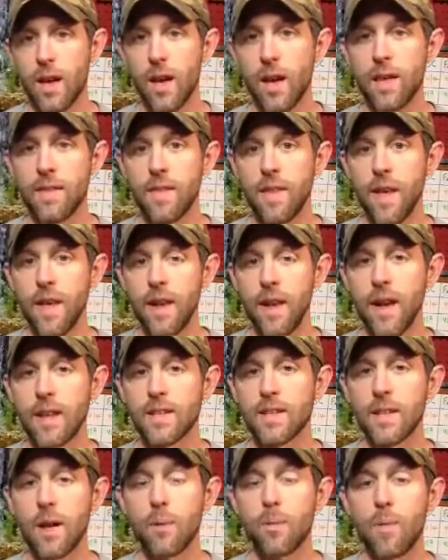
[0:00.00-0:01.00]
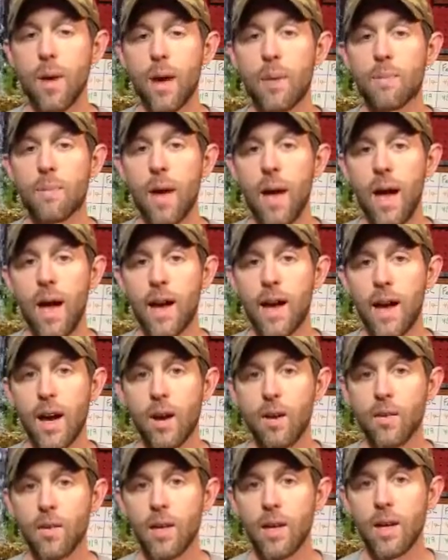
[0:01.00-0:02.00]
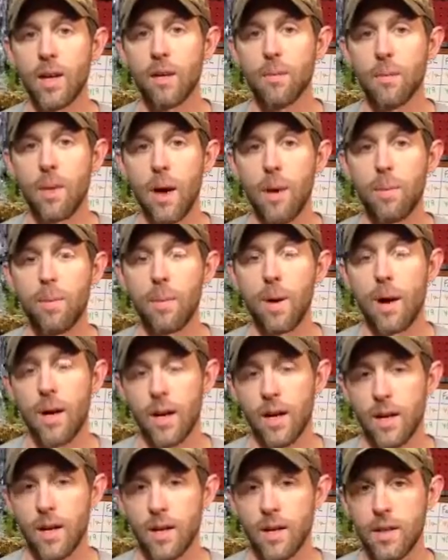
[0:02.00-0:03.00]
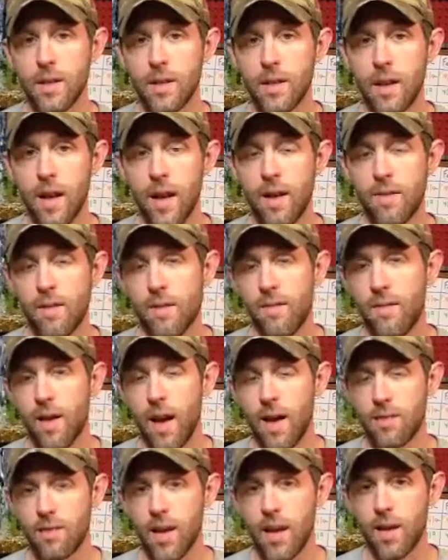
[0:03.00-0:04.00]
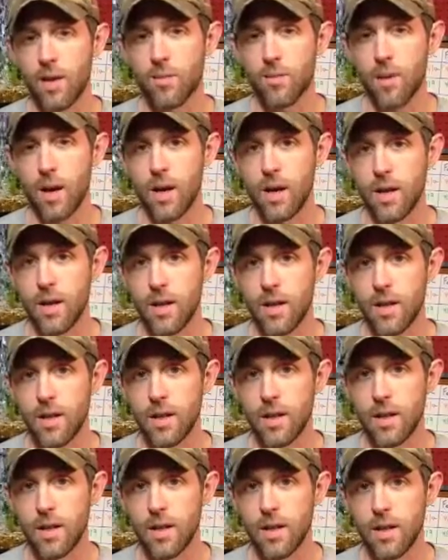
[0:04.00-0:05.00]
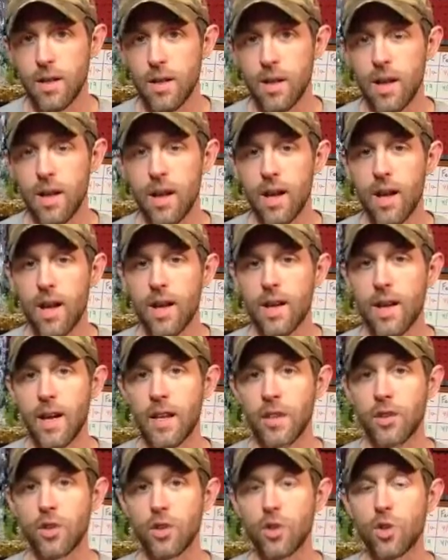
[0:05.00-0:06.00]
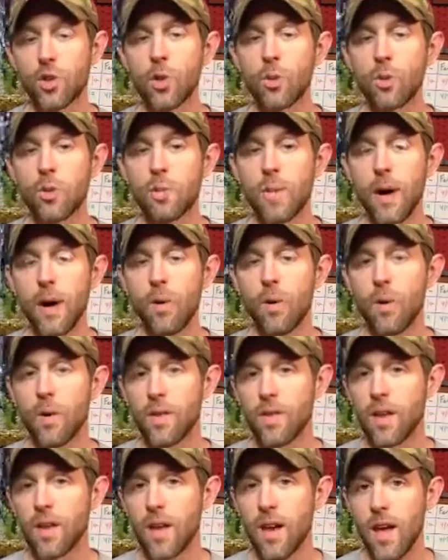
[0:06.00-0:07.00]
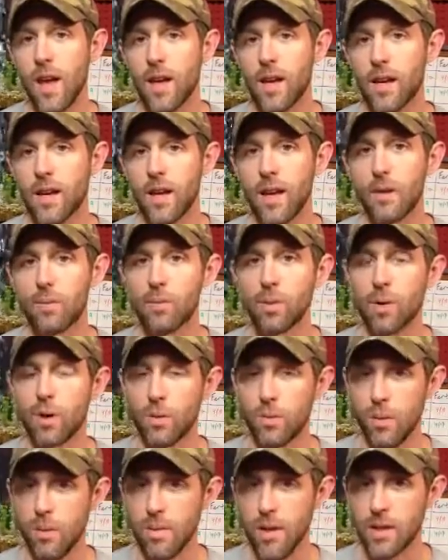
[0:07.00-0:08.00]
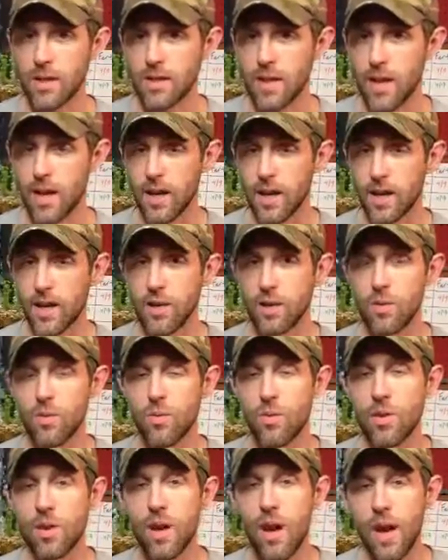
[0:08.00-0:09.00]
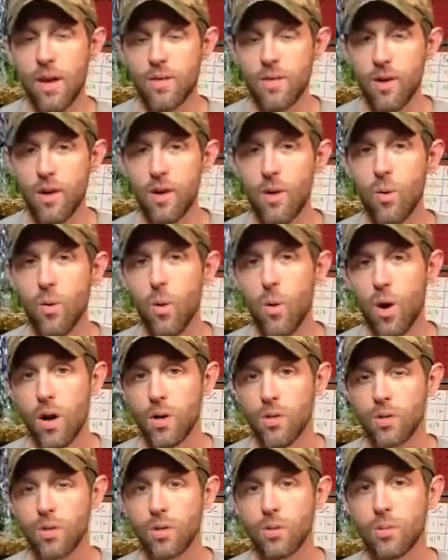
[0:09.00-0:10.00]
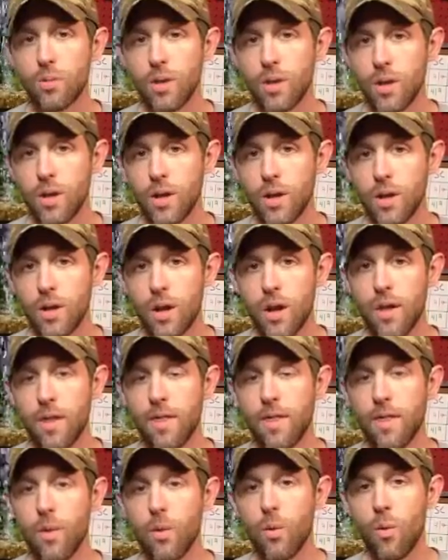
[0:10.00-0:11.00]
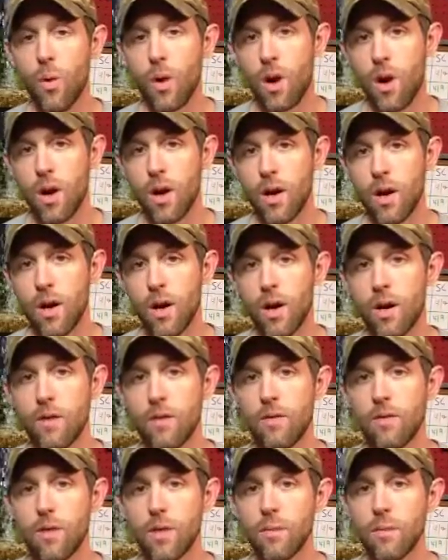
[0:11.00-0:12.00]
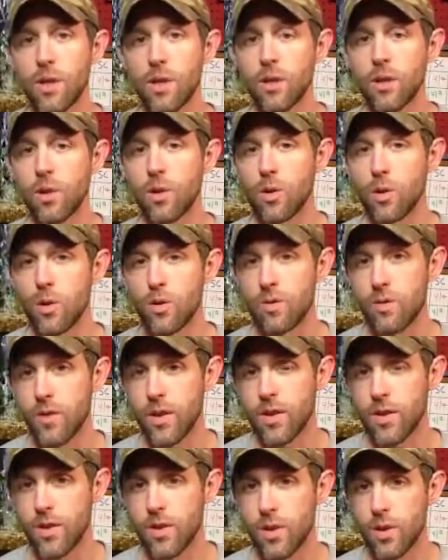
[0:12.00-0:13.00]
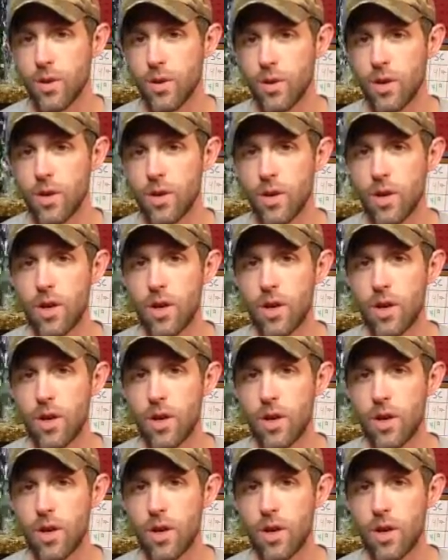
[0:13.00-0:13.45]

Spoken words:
and then I dump my bag out in my bucket. I have a 5-gallon bucket, and I scoop them out with a net and put them in my tank. You never want to put the water from your local fish store